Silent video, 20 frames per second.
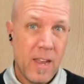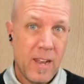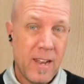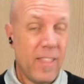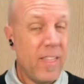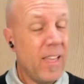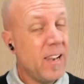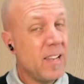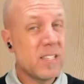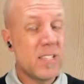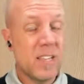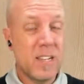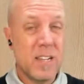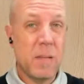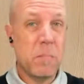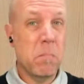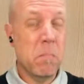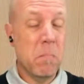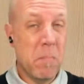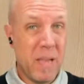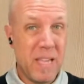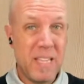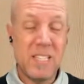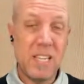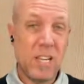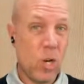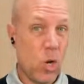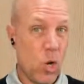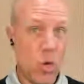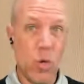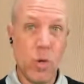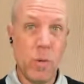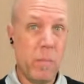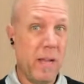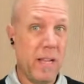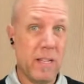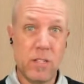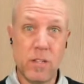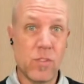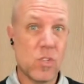Now, that is an amazing low
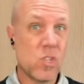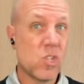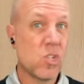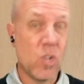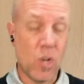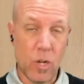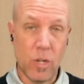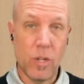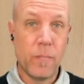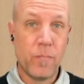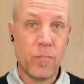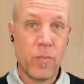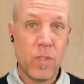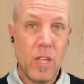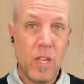amount of stock.